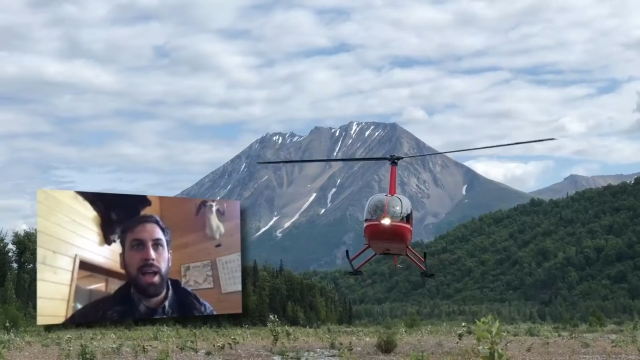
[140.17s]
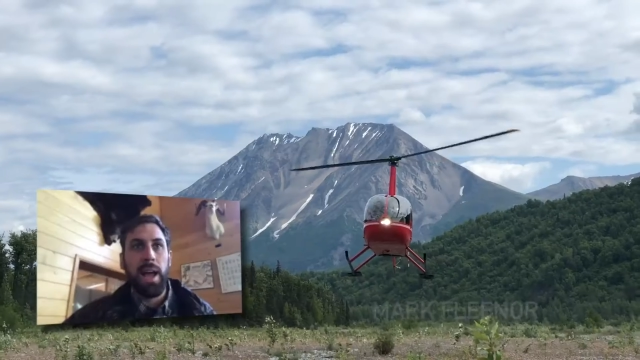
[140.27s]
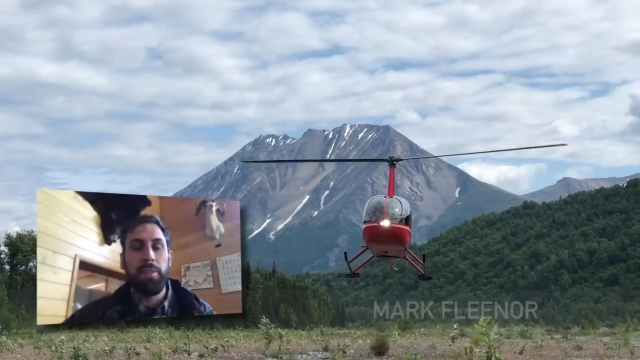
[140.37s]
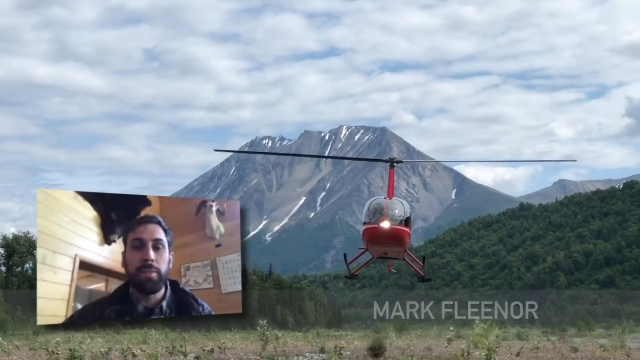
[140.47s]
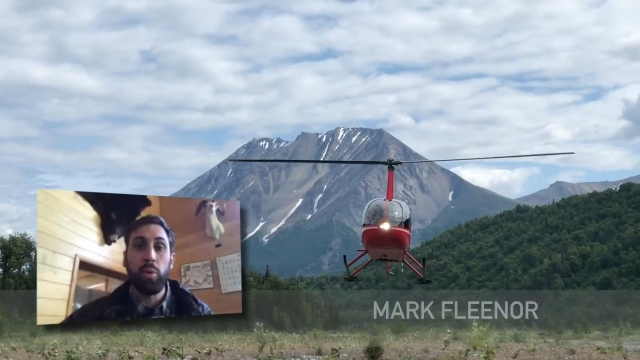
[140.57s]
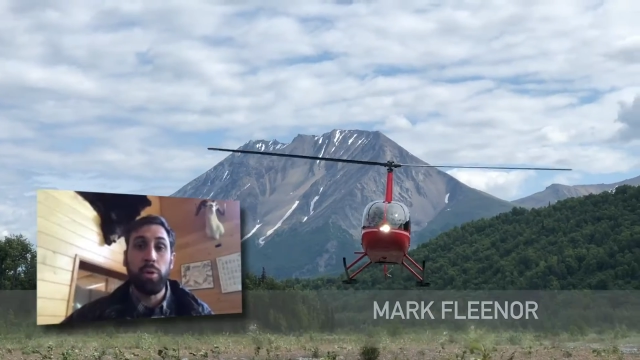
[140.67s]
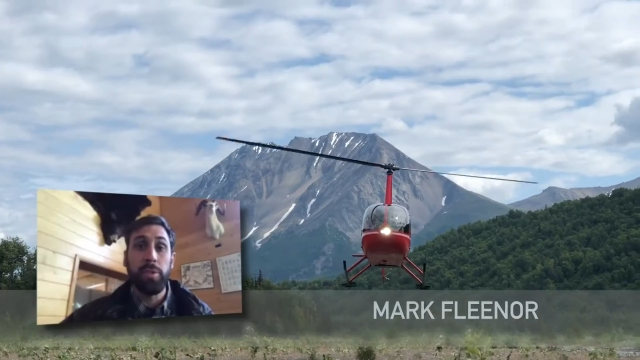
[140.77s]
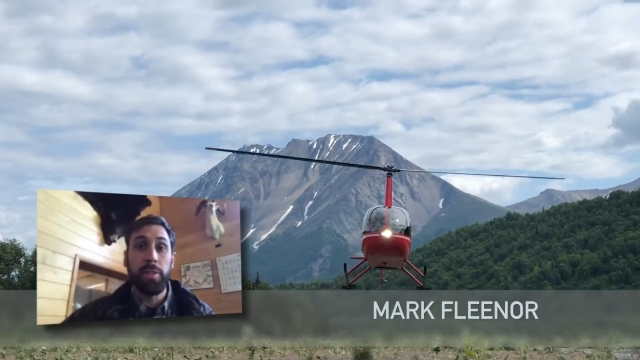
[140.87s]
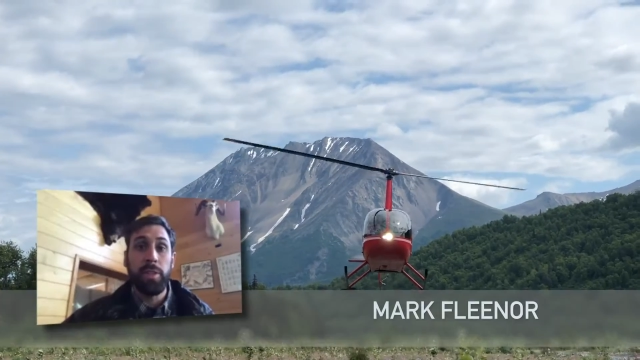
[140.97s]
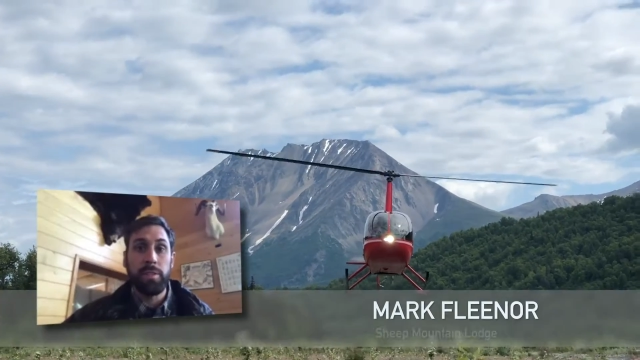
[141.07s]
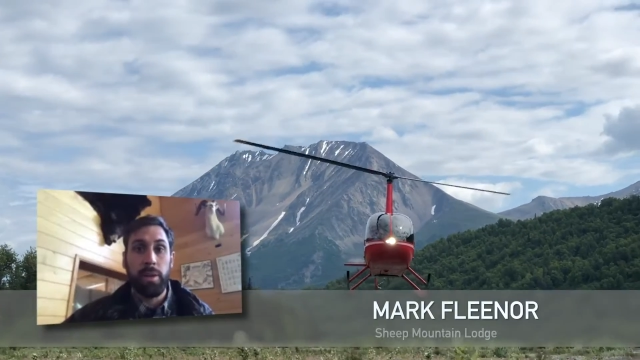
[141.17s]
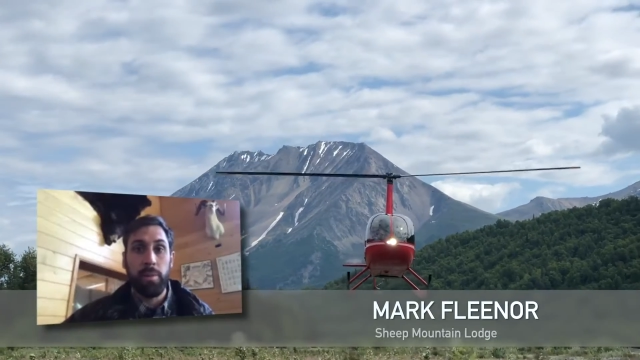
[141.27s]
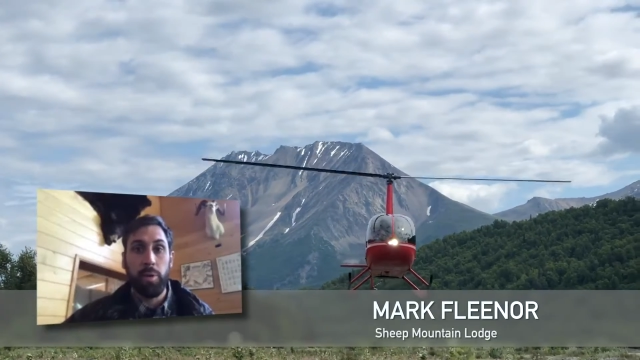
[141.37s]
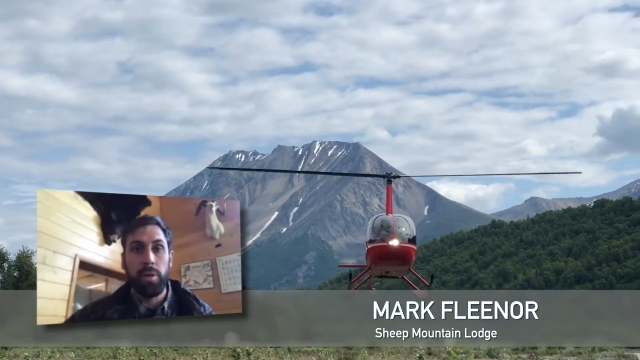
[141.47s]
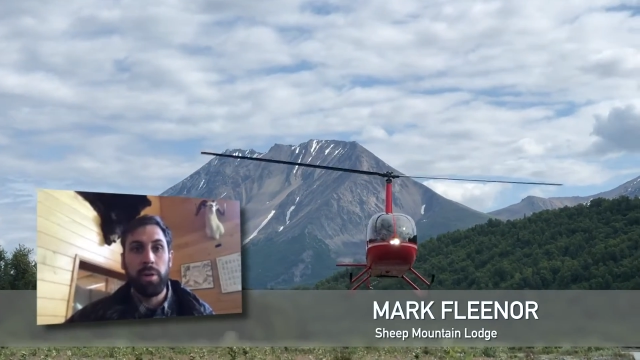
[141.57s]
I've had more fun this
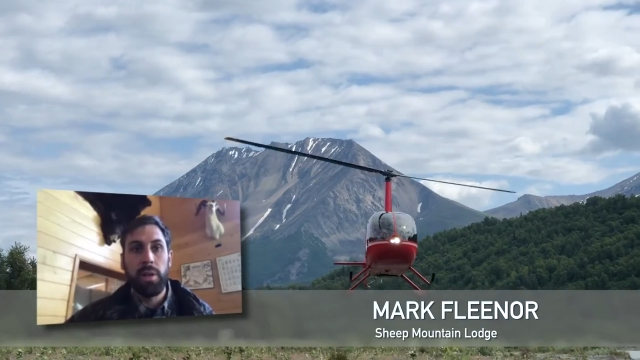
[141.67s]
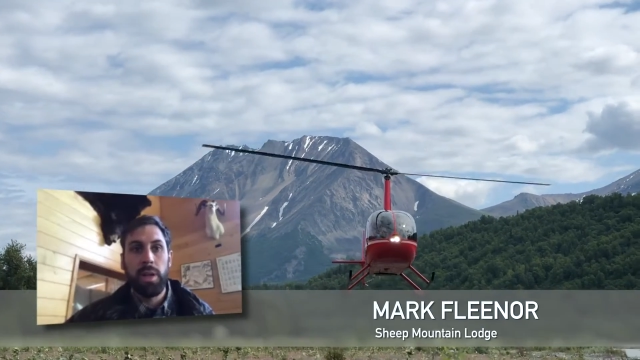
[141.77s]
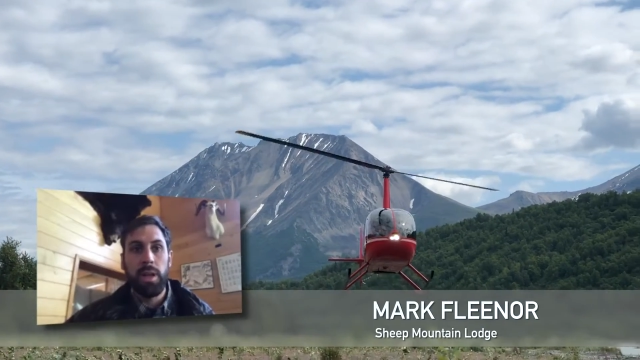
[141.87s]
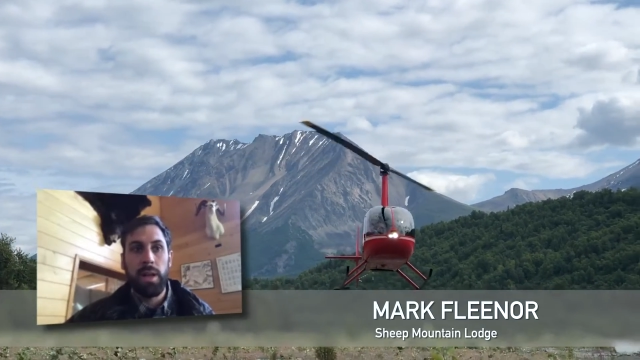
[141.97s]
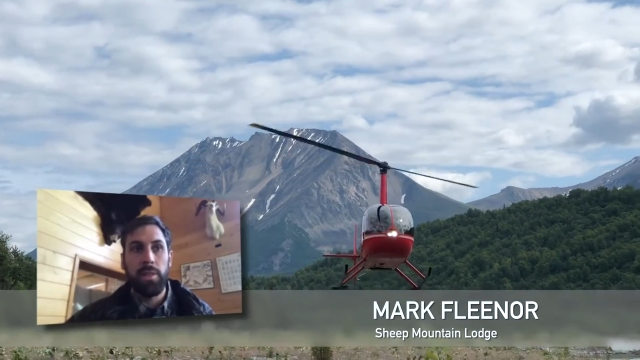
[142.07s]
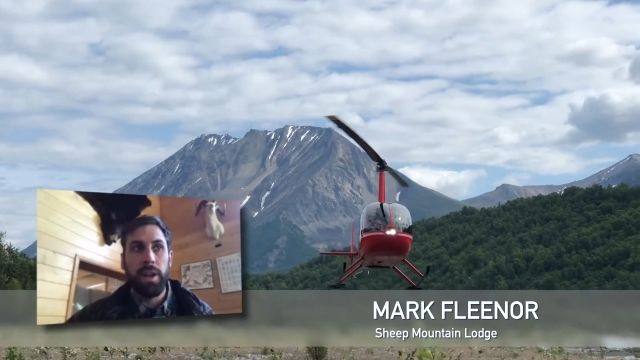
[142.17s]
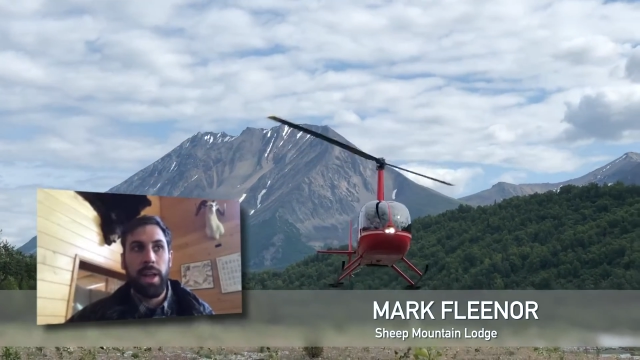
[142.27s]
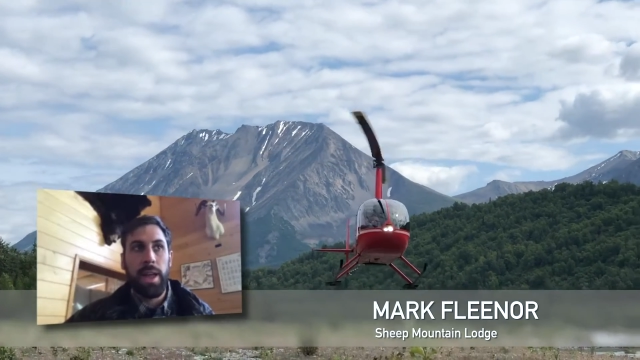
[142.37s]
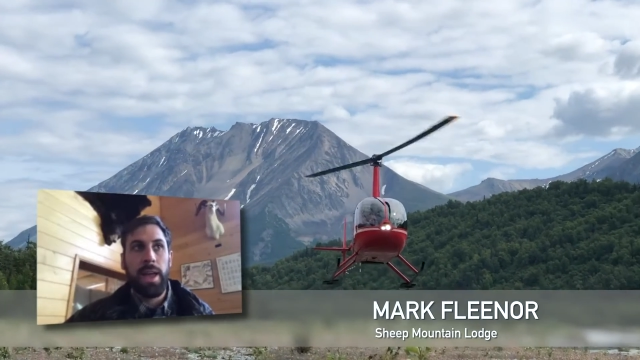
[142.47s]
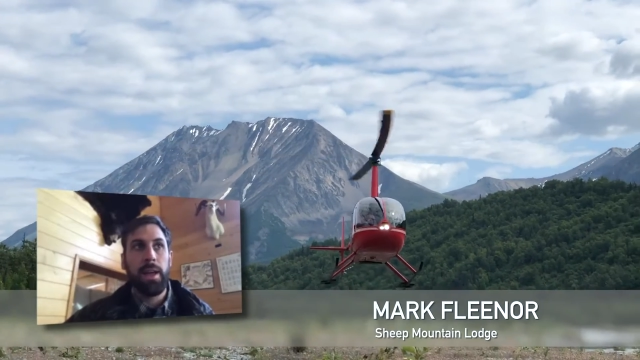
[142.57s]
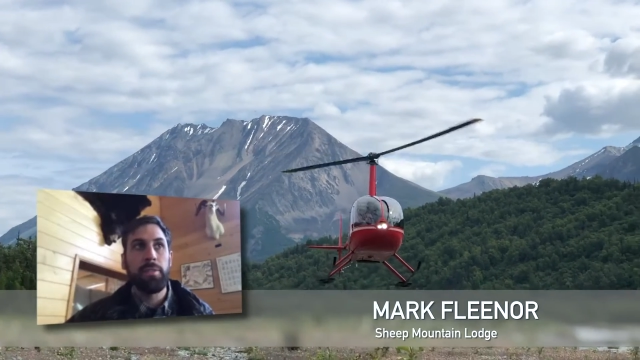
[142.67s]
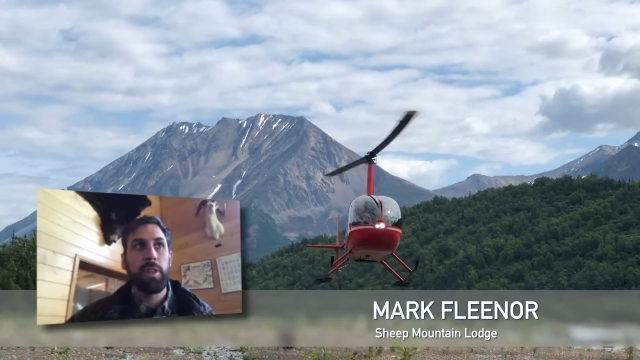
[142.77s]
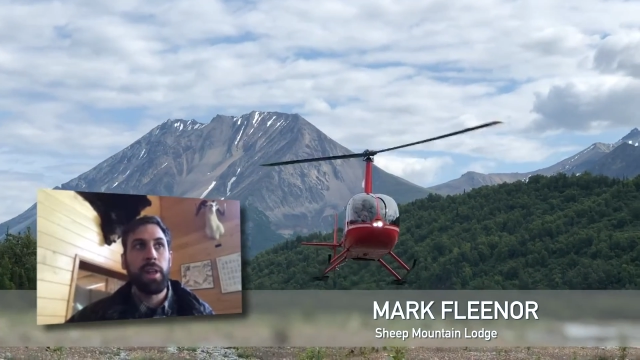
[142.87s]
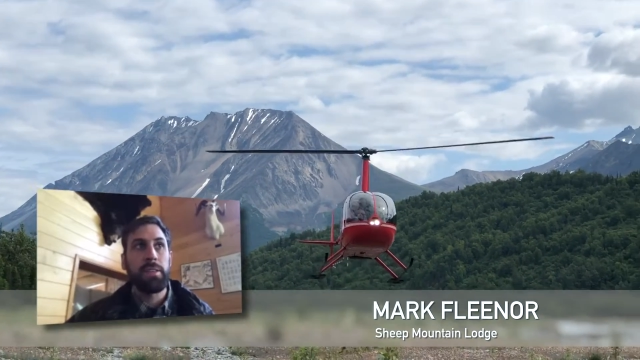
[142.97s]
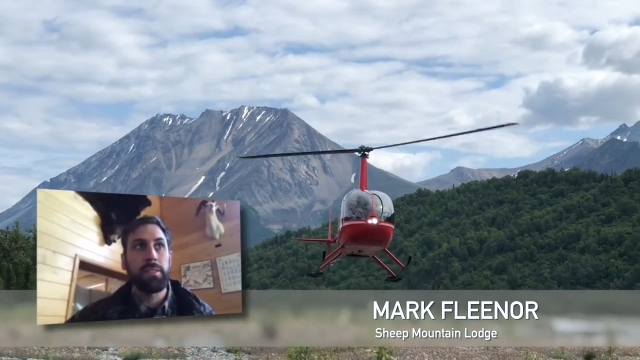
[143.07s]
summer uh, than I have in the
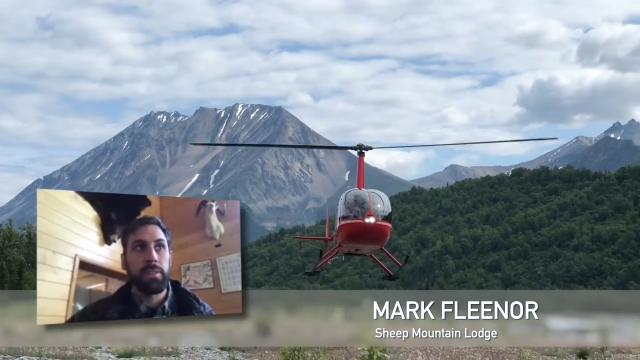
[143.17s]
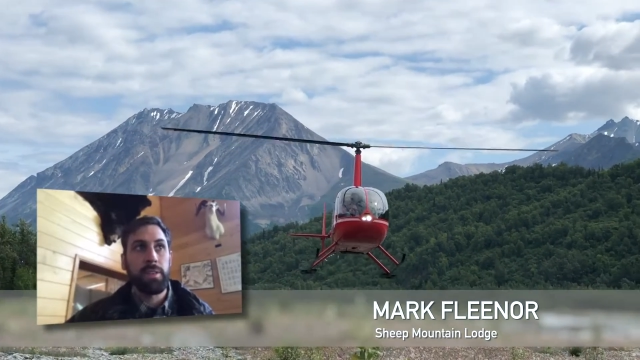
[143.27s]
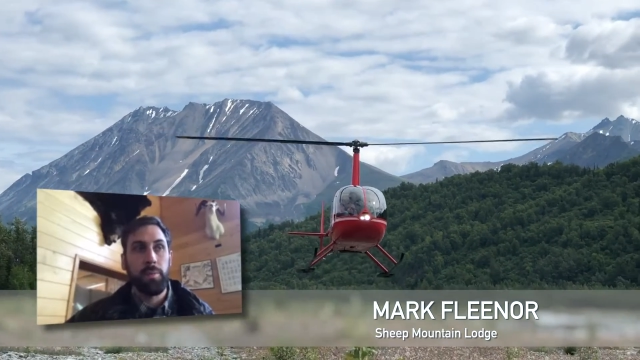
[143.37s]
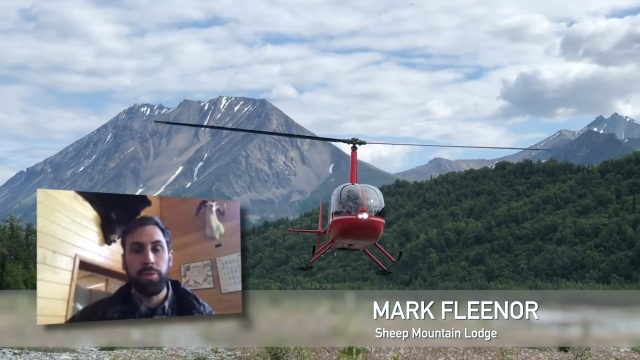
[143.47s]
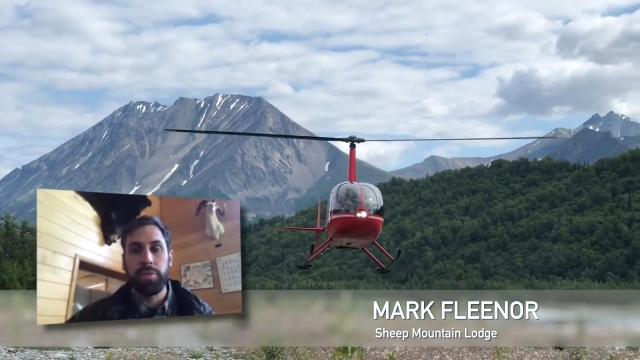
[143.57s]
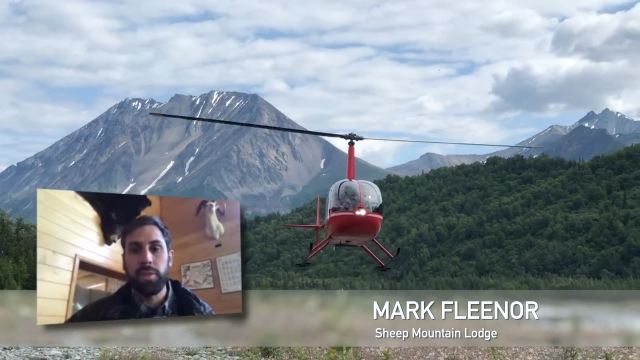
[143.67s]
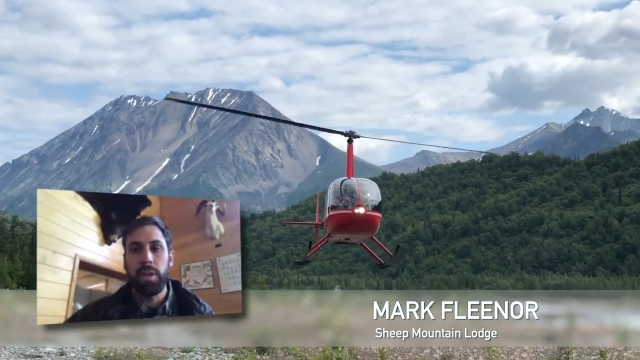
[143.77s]
last six summers.